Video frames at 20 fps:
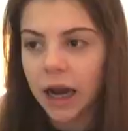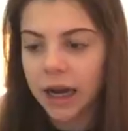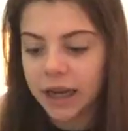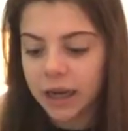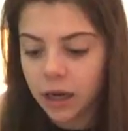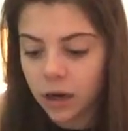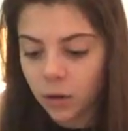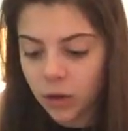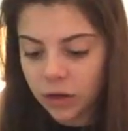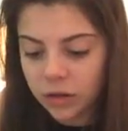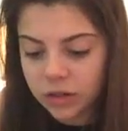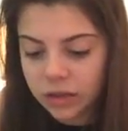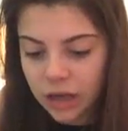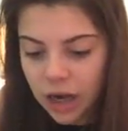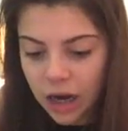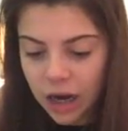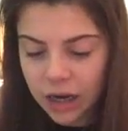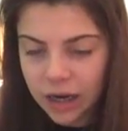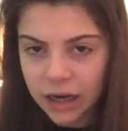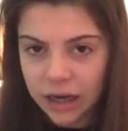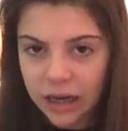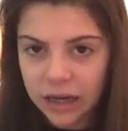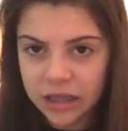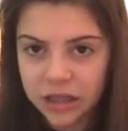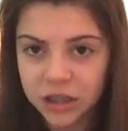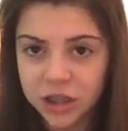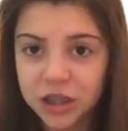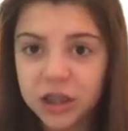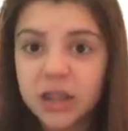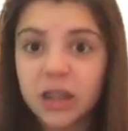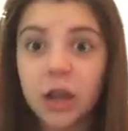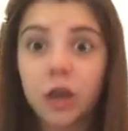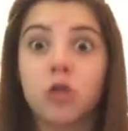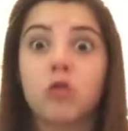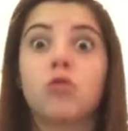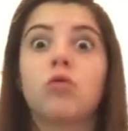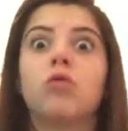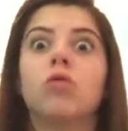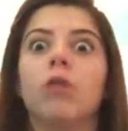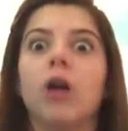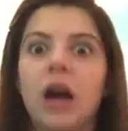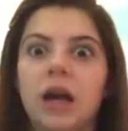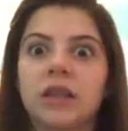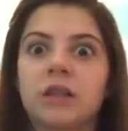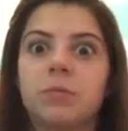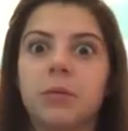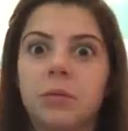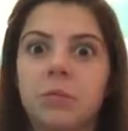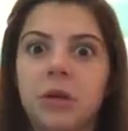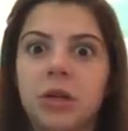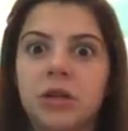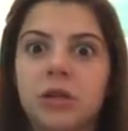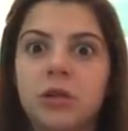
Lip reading: I go outside, and she's grasping me